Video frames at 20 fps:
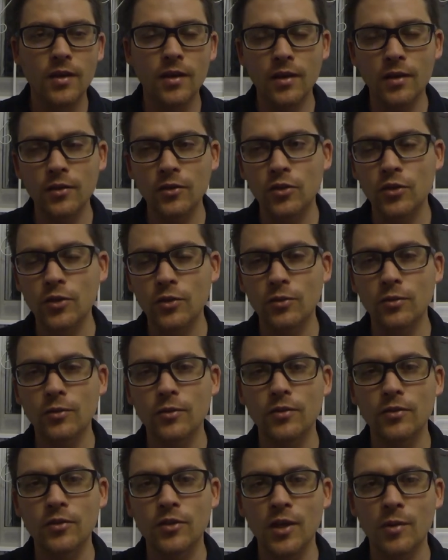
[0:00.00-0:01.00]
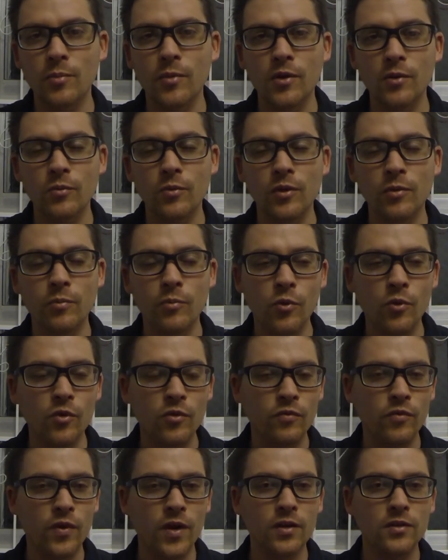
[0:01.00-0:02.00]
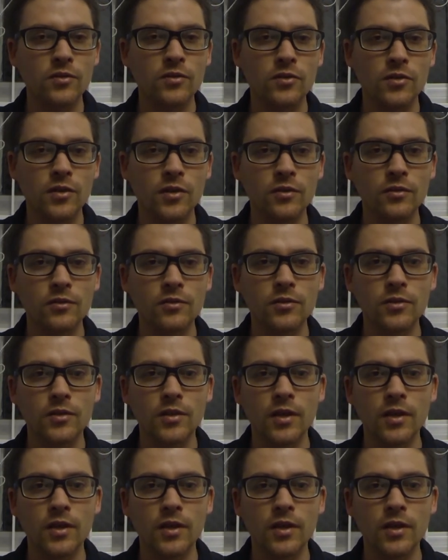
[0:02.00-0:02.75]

until someone with more advanced skills